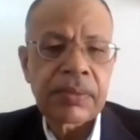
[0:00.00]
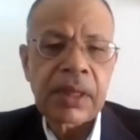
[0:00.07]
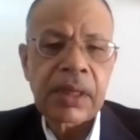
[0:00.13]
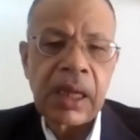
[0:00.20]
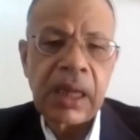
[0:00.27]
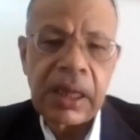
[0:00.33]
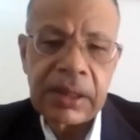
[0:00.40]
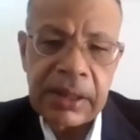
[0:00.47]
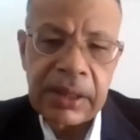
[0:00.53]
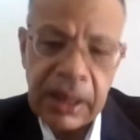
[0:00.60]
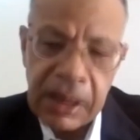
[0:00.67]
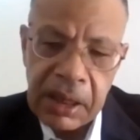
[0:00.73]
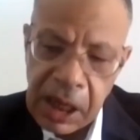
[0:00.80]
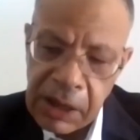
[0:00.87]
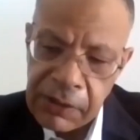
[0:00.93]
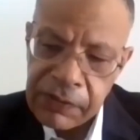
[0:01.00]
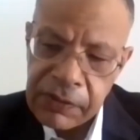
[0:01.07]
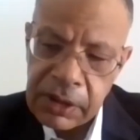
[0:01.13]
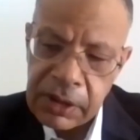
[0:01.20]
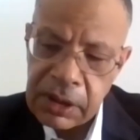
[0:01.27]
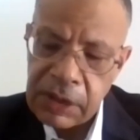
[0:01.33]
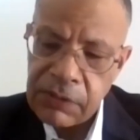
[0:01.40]
and
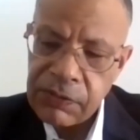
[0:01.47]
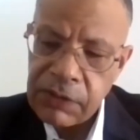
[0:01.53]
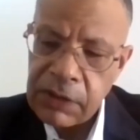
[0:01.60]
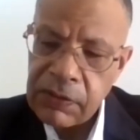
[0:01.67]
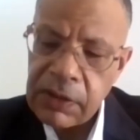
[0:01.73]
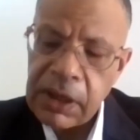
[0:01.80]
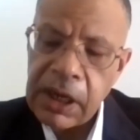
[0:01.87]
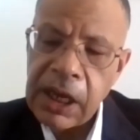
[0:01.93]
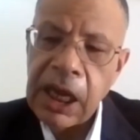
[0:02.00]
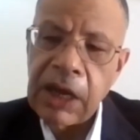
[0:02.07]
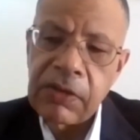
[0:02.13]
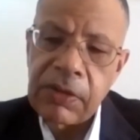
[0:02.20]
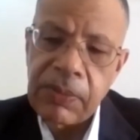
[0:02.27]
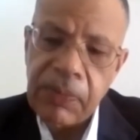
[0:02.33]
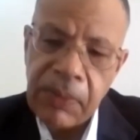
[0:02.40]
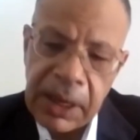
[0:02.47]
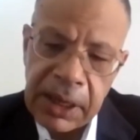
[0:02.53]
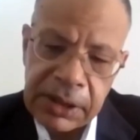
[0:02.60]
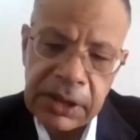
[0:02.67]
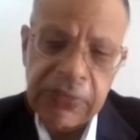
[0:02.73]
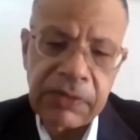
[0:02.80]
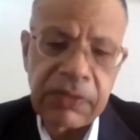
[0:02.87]
thereafter, we will have a
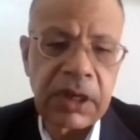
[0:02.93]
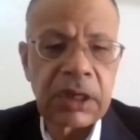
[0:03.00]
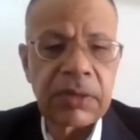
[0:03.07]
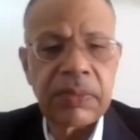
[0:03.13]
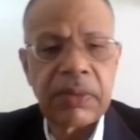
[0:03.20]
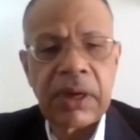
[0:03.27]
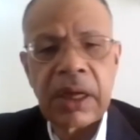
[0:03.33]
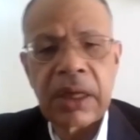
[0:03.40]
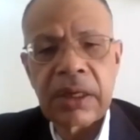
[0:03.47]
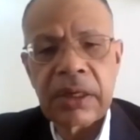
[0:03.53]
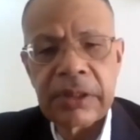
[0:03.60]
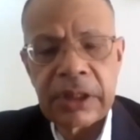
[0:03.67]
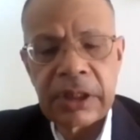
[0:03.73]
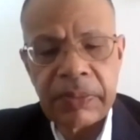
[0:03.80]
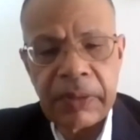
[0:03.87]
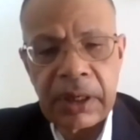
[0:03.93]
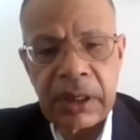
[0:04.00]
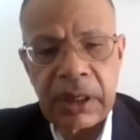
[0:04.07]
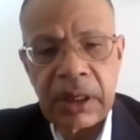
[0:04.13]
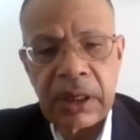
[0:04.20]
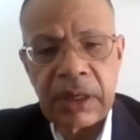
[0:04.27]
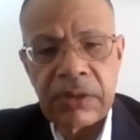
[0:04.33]
massive cutback in
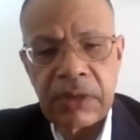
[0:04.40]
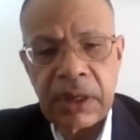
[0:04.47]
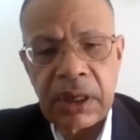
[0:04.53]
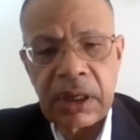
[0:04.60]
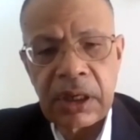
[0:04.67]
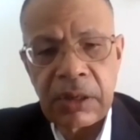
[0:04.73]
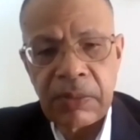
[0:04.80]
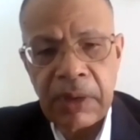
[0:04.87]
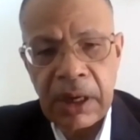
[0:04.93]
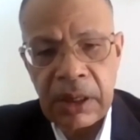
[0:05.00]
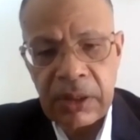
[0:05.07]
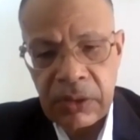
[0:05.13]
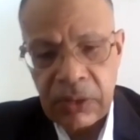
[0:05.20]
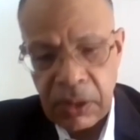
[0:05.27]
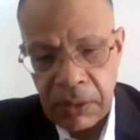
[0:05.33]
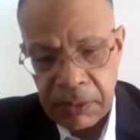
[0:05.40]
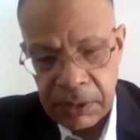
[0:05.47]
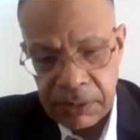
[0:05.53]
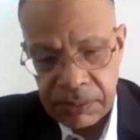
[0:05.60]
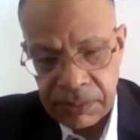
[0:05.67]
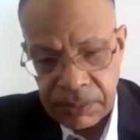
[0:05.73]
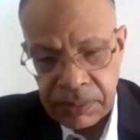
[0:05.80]
spending and try and come back to normal.
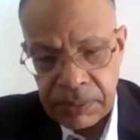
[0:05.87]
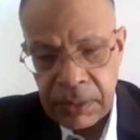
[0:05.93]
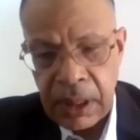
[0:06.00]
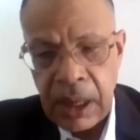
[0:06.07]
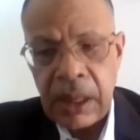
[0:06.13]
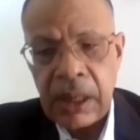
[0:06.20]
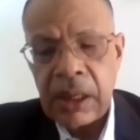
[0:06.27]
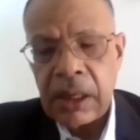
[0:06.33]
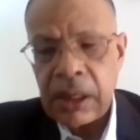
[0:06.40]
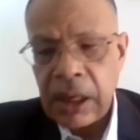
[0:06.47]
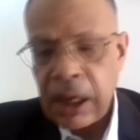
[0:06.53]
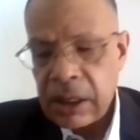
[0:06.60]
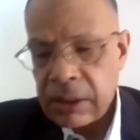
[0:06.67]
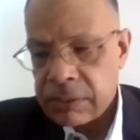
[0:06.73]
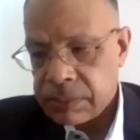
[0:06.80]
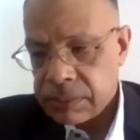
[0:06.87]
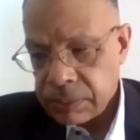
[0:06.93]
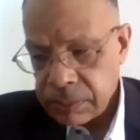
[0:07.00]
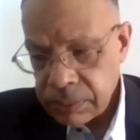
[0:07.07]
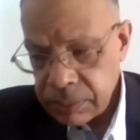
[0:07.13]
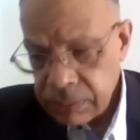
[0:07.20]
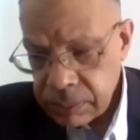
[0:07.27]
Now,
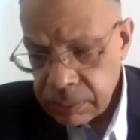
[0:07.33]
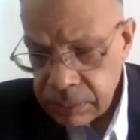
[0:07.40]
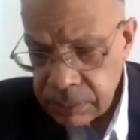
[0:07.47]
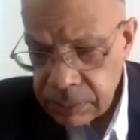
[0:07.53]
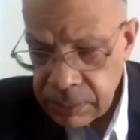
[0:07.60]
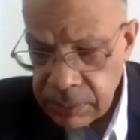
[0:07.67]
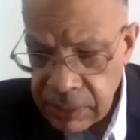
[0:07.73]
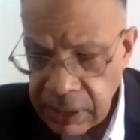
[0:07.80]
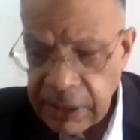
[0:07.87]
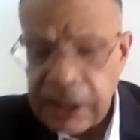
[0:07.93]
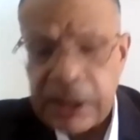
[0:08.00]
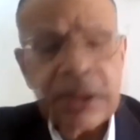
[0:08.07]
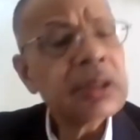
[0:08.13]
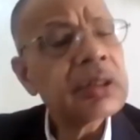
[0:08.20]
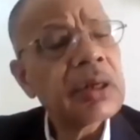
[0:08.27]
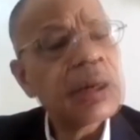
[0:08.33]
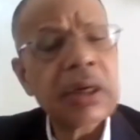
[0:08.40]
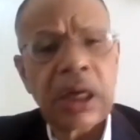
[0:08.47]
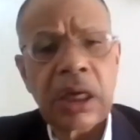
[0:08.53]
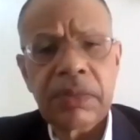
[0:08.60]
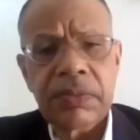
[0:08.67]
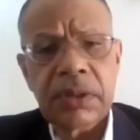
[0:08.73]
this did not
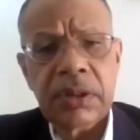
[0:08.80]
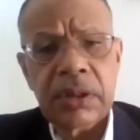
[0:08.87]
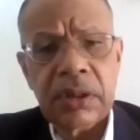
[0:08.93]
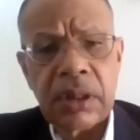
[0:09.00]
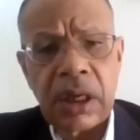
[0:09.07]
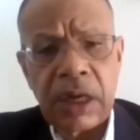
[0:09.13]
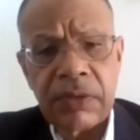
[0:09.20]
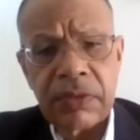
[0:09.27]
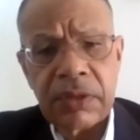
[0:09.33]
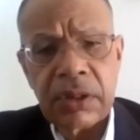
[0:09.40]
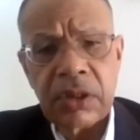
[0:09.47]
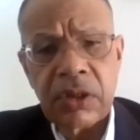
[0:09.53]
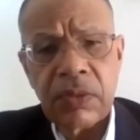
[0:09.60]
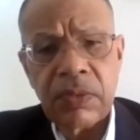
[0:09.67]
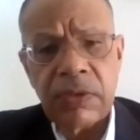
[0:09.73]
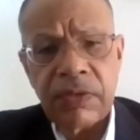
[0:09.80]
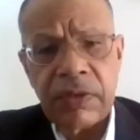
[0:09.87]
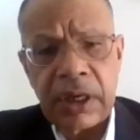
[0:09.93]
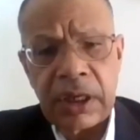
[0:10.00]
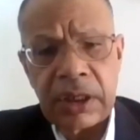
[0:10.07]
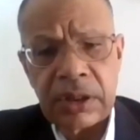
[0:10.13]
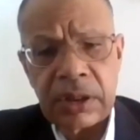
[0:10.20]
happen after the global
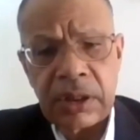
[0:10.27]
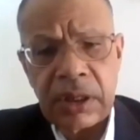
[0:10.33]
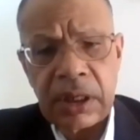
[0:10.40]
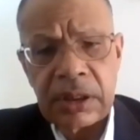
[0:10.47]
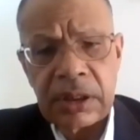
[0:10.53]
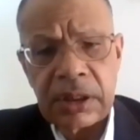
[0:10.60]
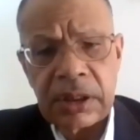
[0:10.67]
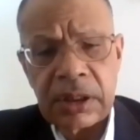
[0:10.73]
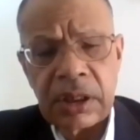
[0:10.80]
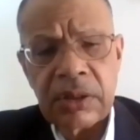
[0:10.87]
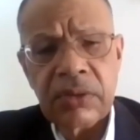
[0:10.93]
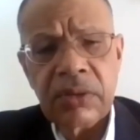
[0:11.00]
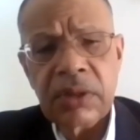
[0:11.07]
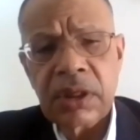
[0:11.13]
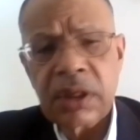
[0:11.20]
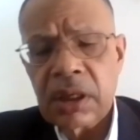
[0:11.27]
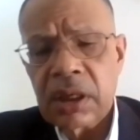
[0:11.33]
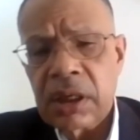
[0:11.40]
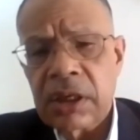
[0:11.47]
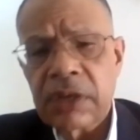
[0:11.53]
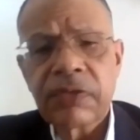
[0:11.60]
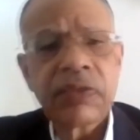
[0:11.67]
financial crisis. It took
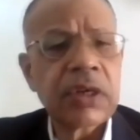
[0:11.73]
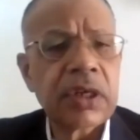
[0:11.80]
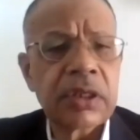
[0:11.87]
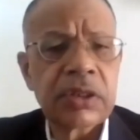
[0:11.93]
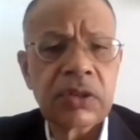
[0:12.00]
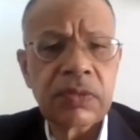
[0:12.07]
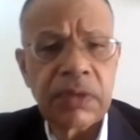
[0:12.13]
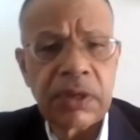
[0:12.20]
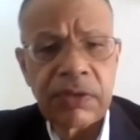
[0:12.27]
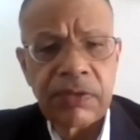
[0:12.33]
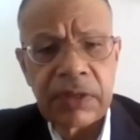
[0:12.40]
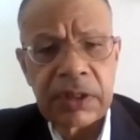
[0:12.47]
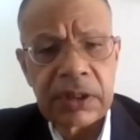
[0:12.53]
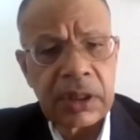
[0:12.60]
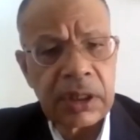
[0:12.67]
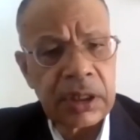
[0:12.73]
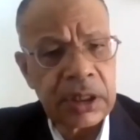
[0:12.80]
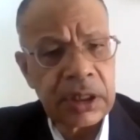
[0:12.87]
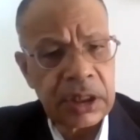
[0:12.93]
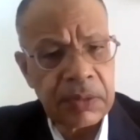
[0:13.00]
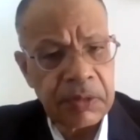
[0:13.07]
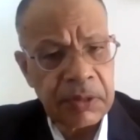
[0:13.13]
years for us to bring fiscal
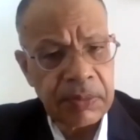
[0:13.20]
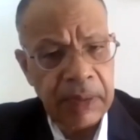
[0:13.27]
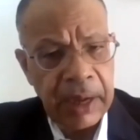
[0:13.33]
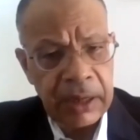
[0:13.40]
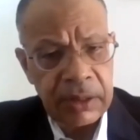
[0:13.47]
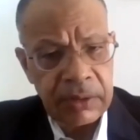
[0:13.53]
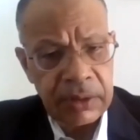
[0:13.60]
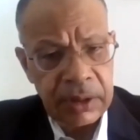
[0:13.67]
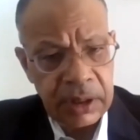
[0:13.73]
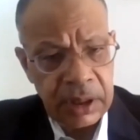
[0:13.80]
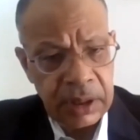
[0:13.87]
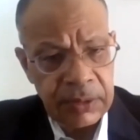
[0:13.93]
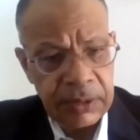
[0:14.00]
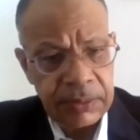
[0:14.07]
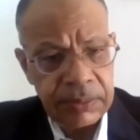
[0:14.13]
discipline back to the table.